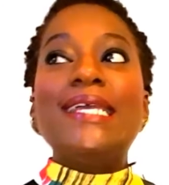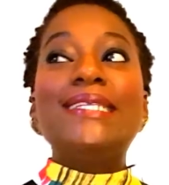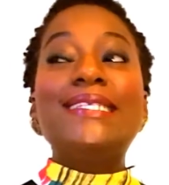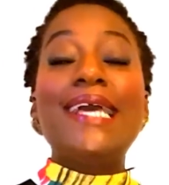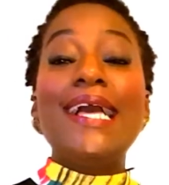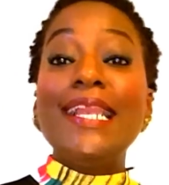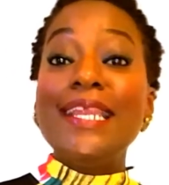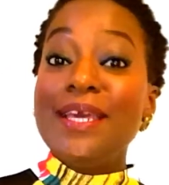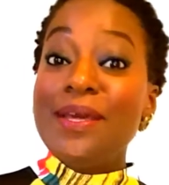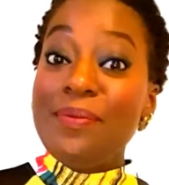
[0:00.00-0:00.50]

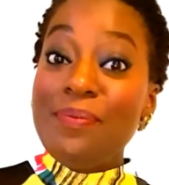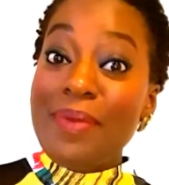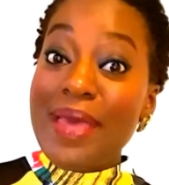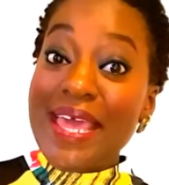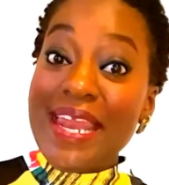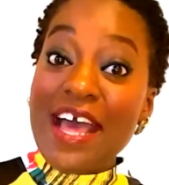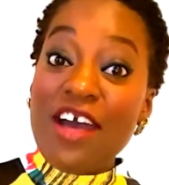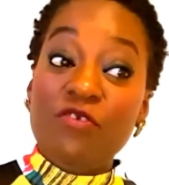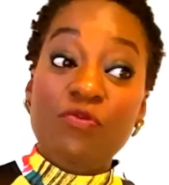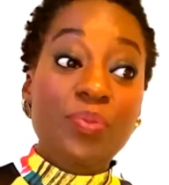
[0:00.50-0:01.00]
Italian
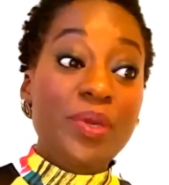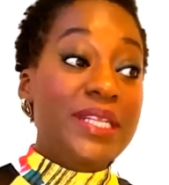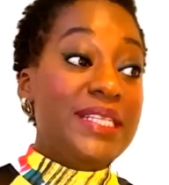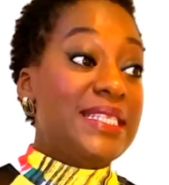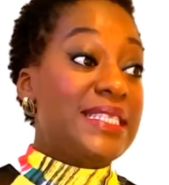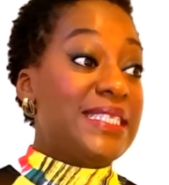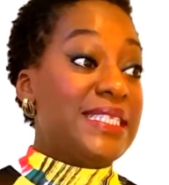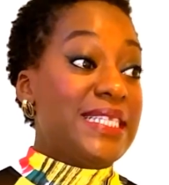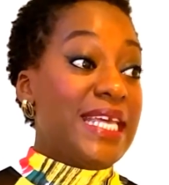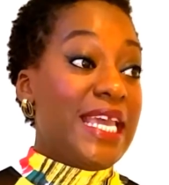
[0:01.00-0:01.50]
men have
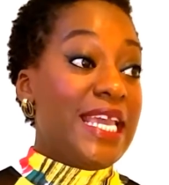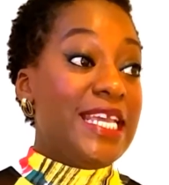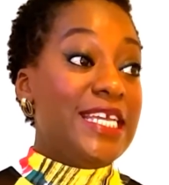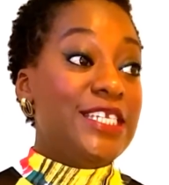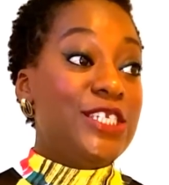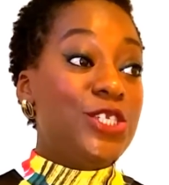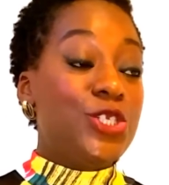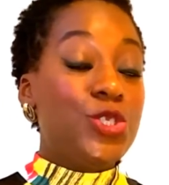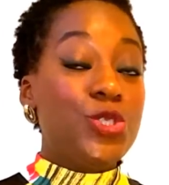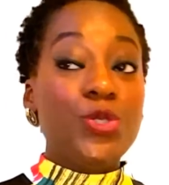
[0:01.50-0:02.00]
been
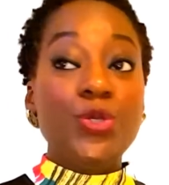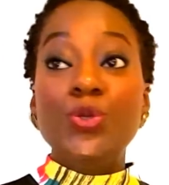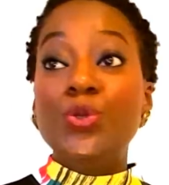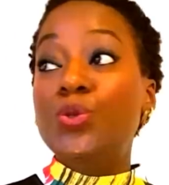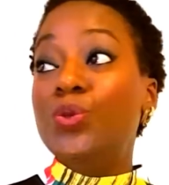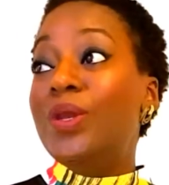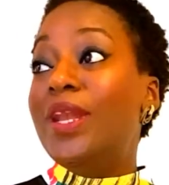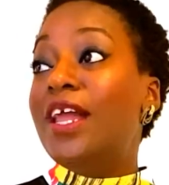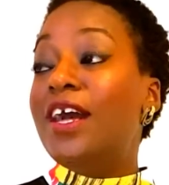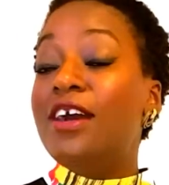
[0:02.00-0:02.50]
said
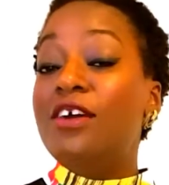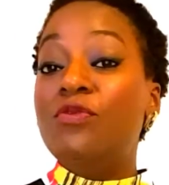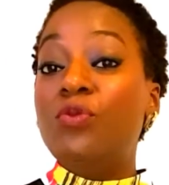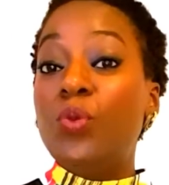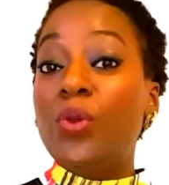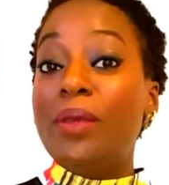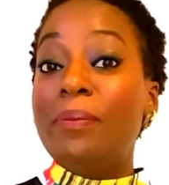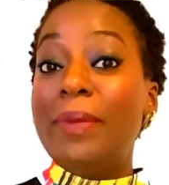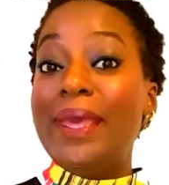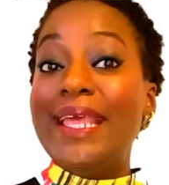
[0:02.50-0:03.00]
to
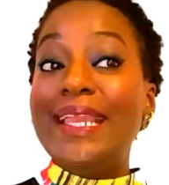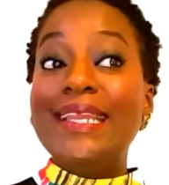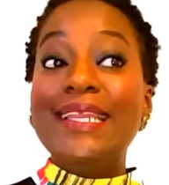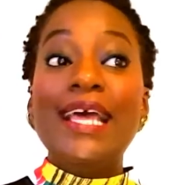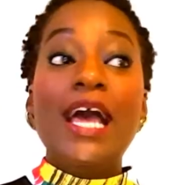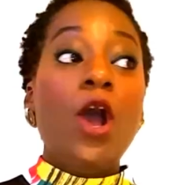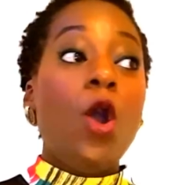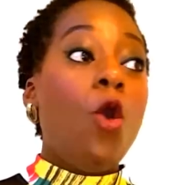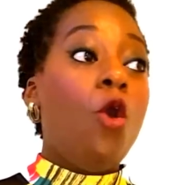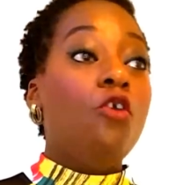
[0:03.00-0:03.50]
love
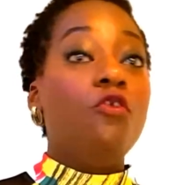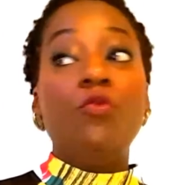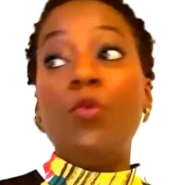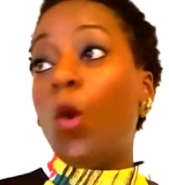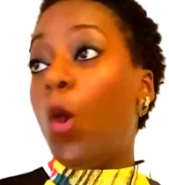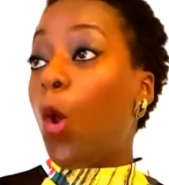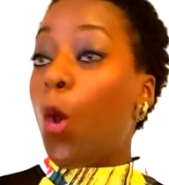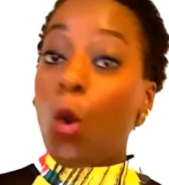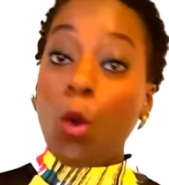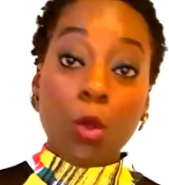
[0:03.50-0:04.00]
women of
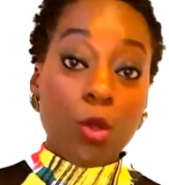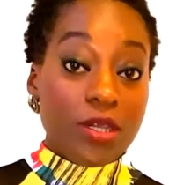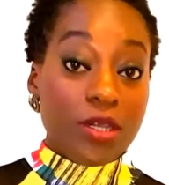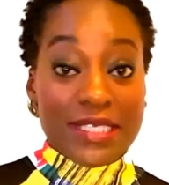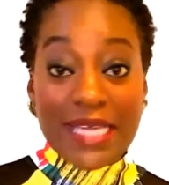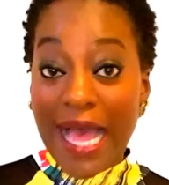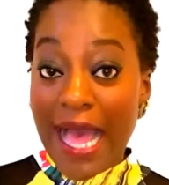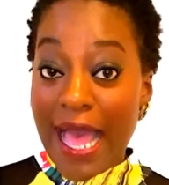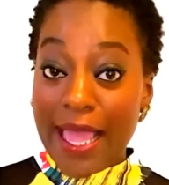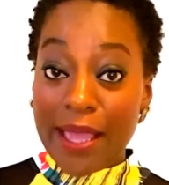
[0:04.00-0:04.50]

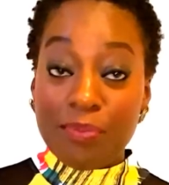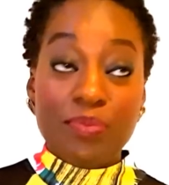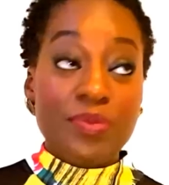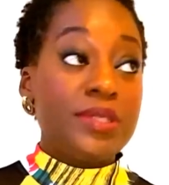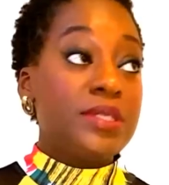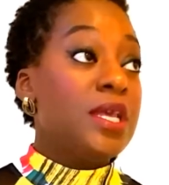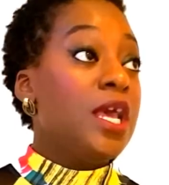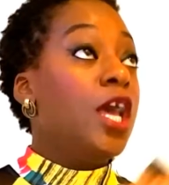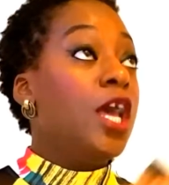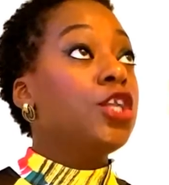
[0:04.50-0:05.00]
all
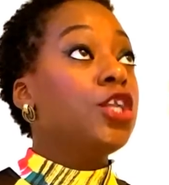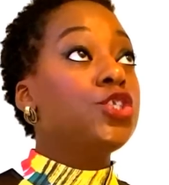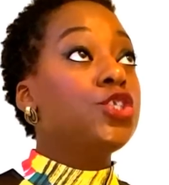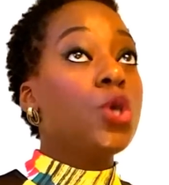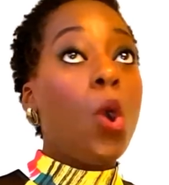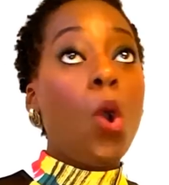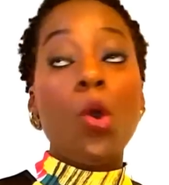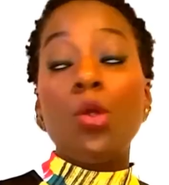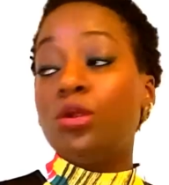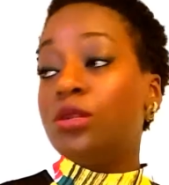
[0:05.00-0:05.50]
types.
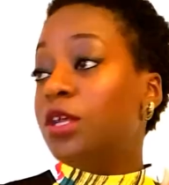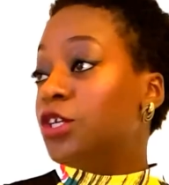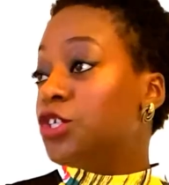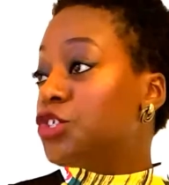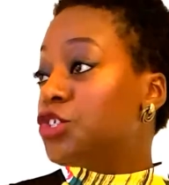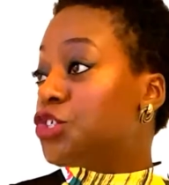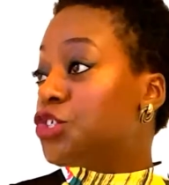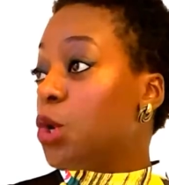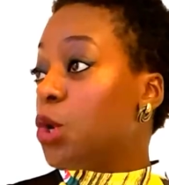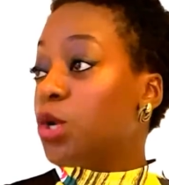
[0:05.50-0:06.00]
Tall,
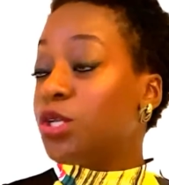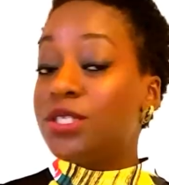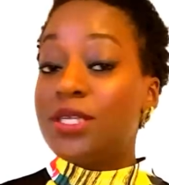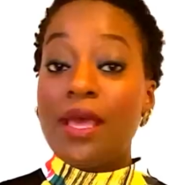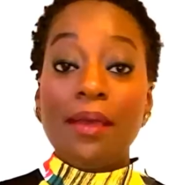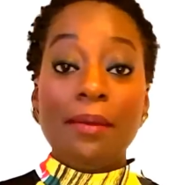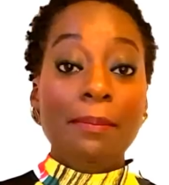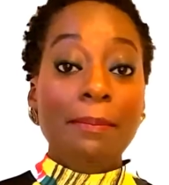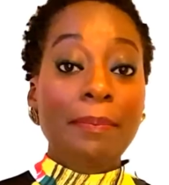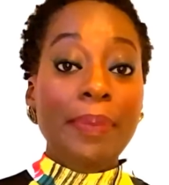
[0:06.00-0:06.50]

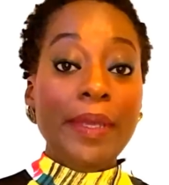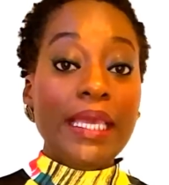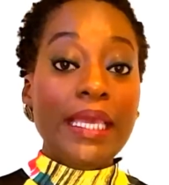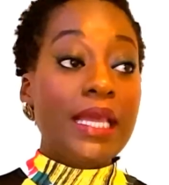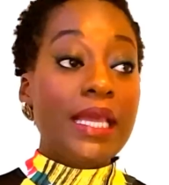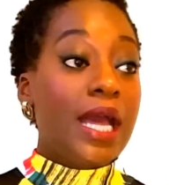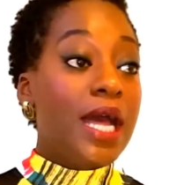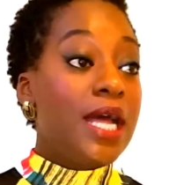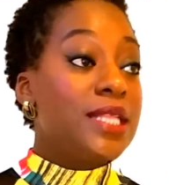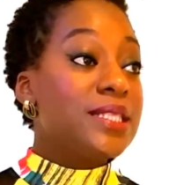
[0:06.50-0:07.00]
short,
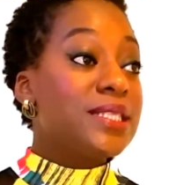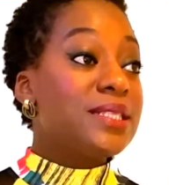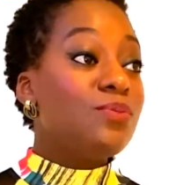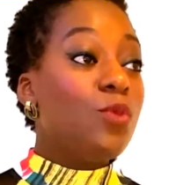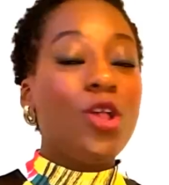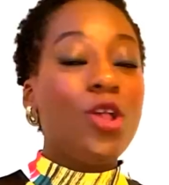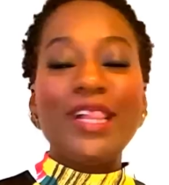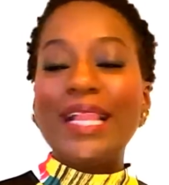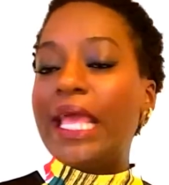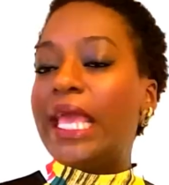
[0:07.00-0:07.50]
big,
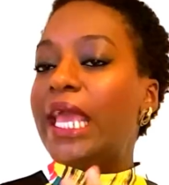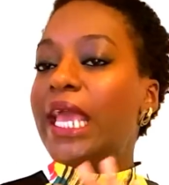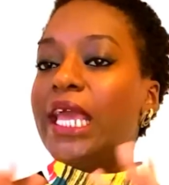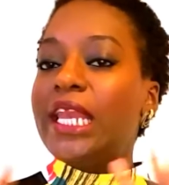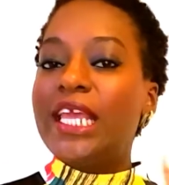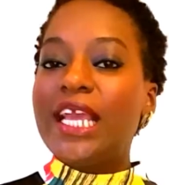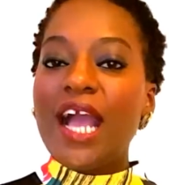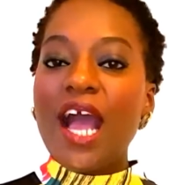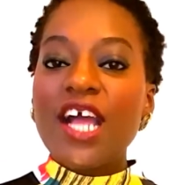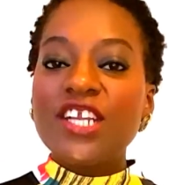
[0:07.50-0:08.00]
small,
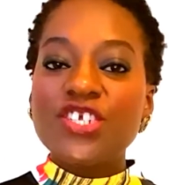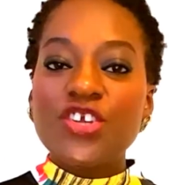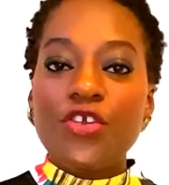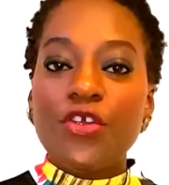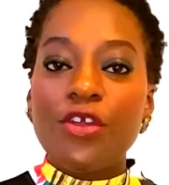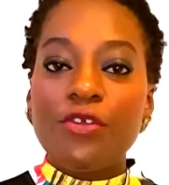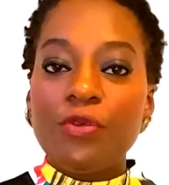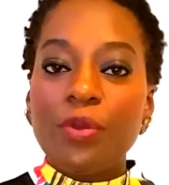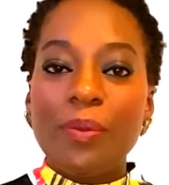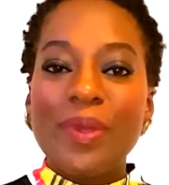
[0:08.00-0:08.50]
any
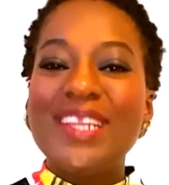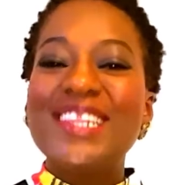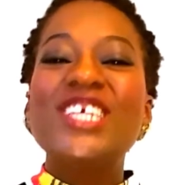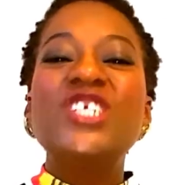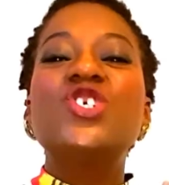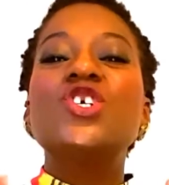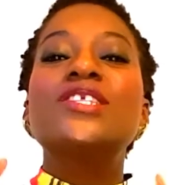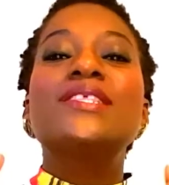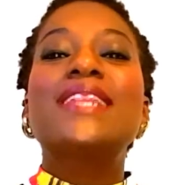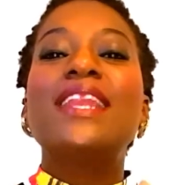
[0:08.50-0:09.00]
category of women.
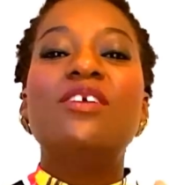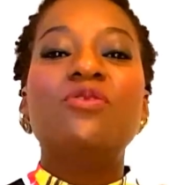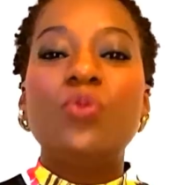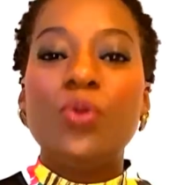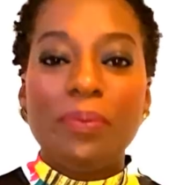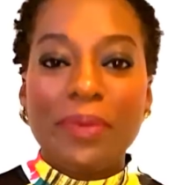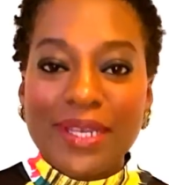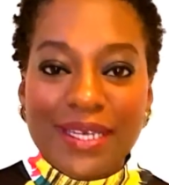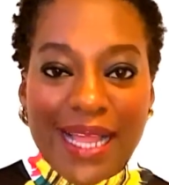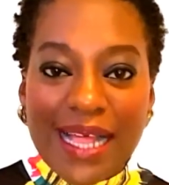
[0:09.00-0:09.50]
They just love
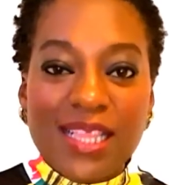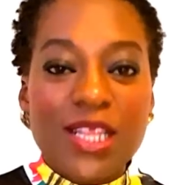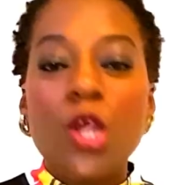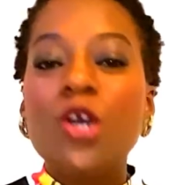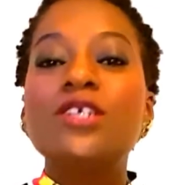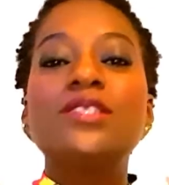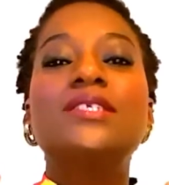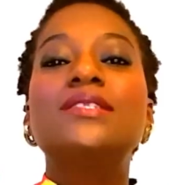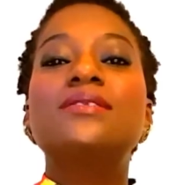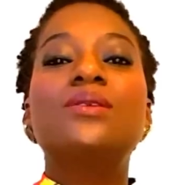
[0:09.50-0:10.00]
women. As
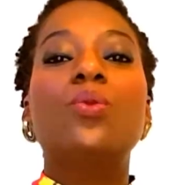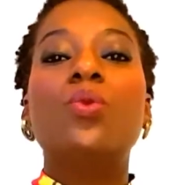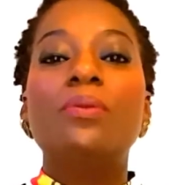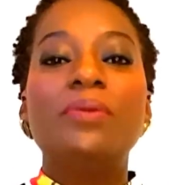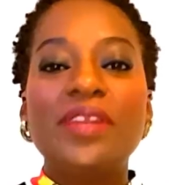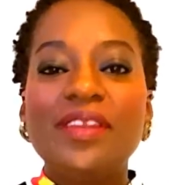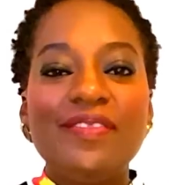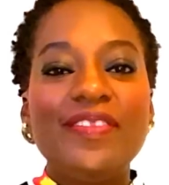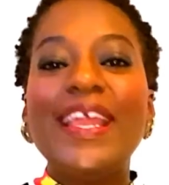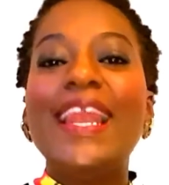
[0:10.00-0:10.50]
long as it's a
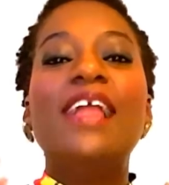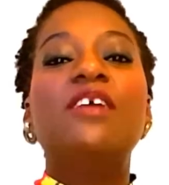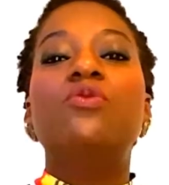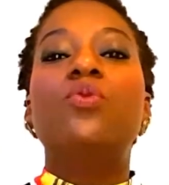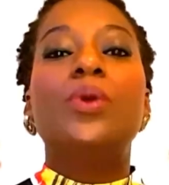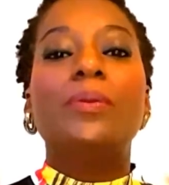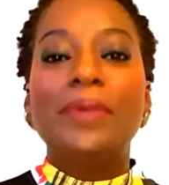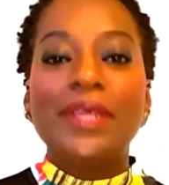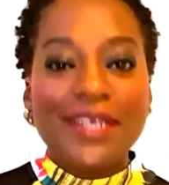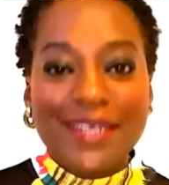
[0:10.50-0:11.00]
woman, they
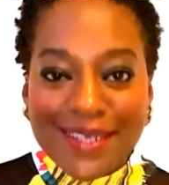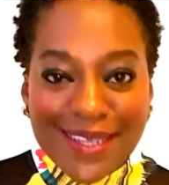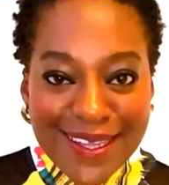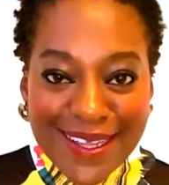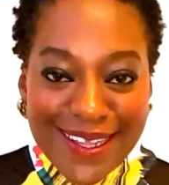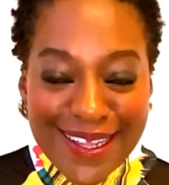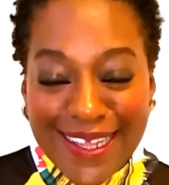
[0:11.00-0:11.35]
love women.